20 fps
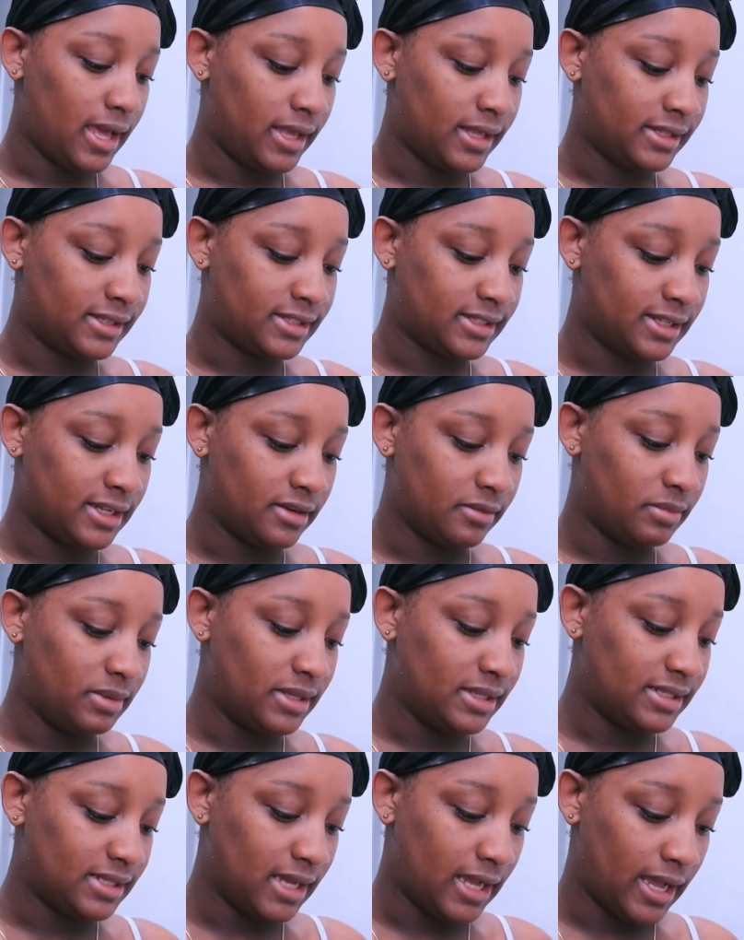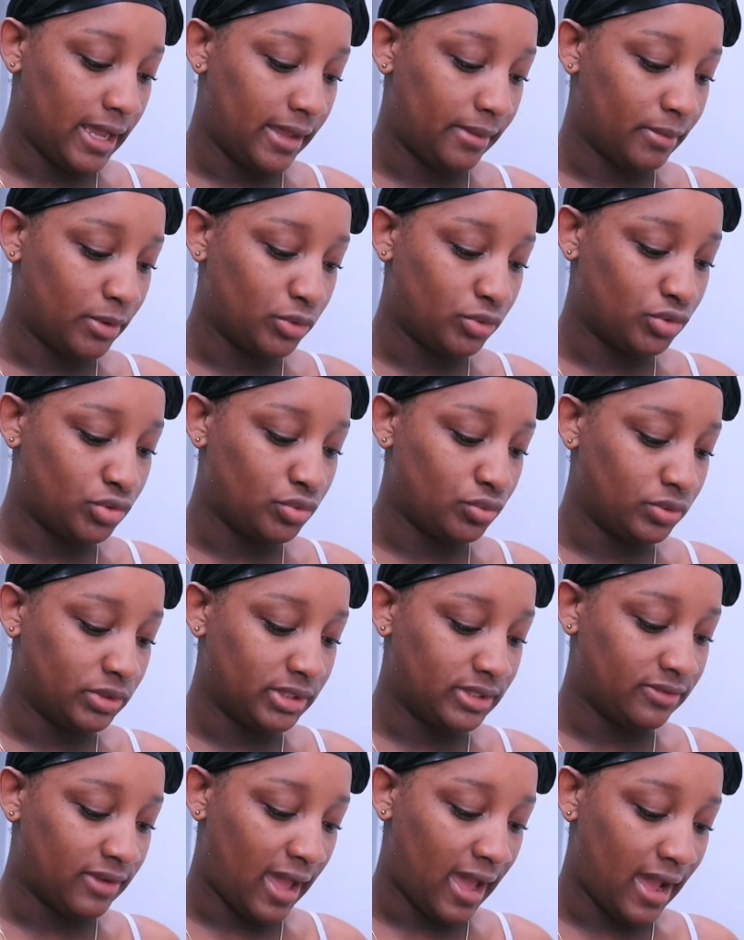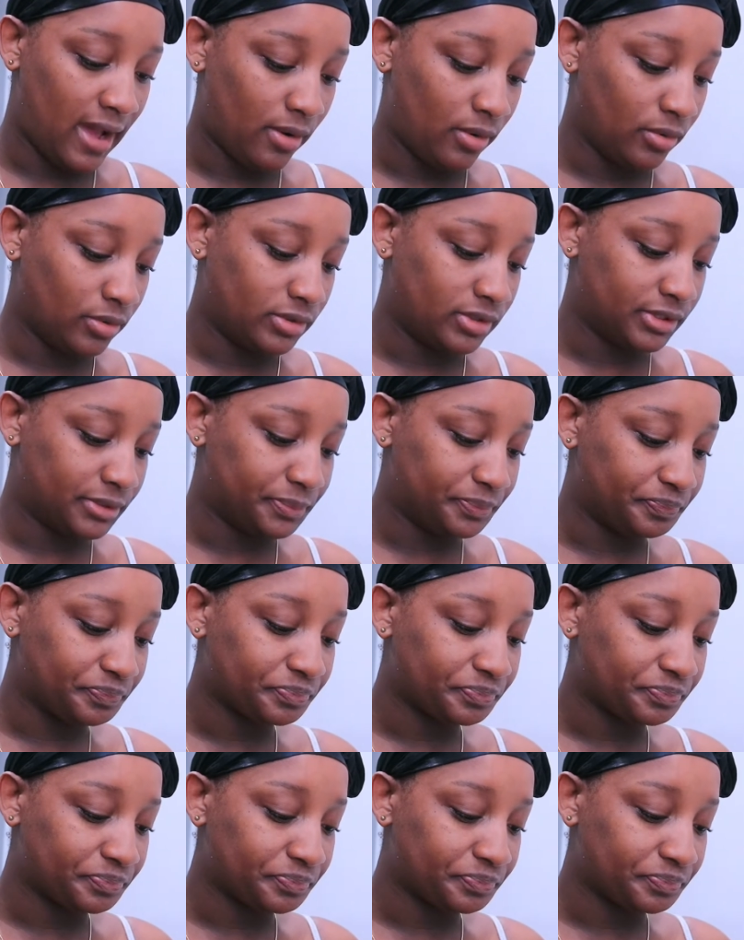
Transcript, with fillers: it's gonna be time to leave out.